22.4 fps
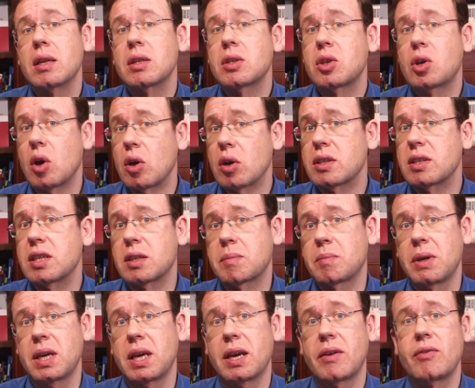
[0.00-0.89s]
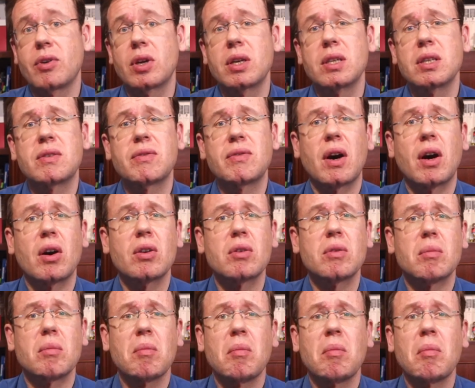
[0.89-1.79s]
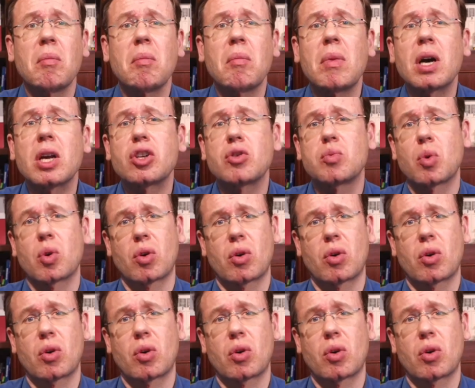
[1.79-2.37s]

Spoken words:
toxic behavior is found much more